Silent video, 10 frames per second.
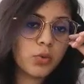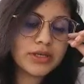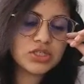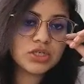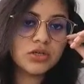
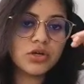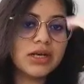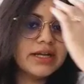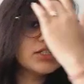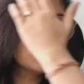question
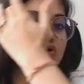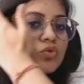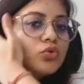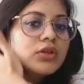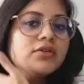relates
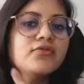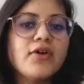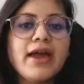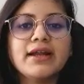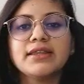to the
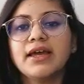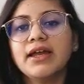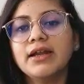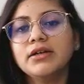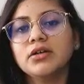fact
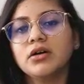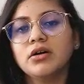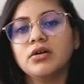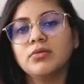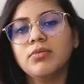that
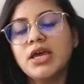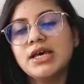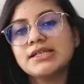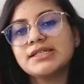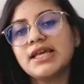
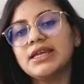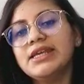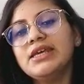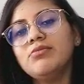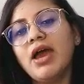
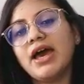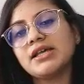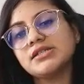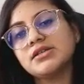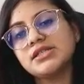Salim
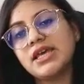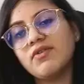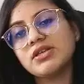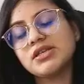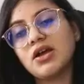has a
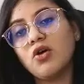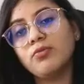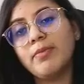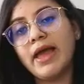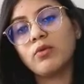savings
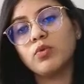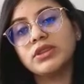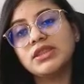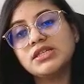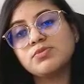account bank
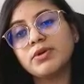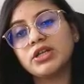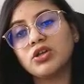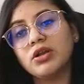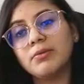with this
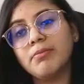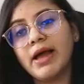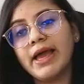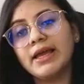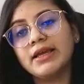particular
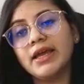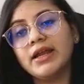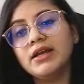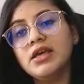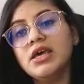bank
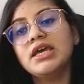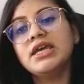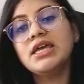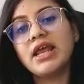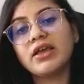and
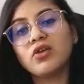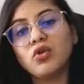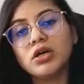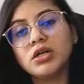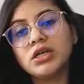he
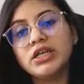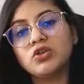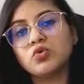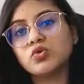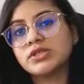regularly
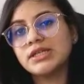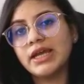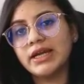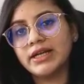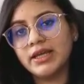used
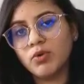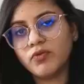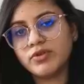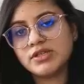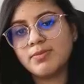the
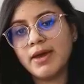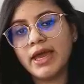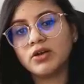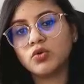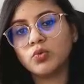ATM of this
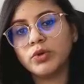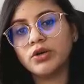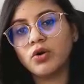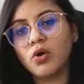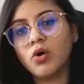bank to
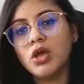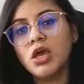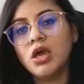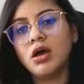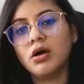withdraw
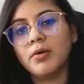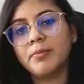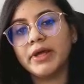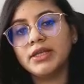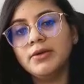
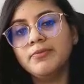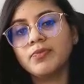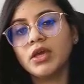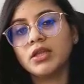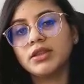money.
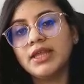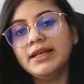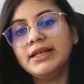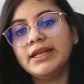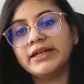
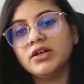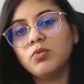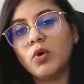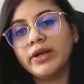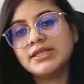Then
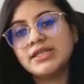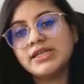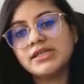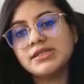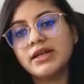later what he
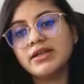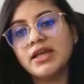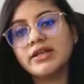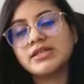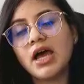sees is that
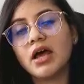there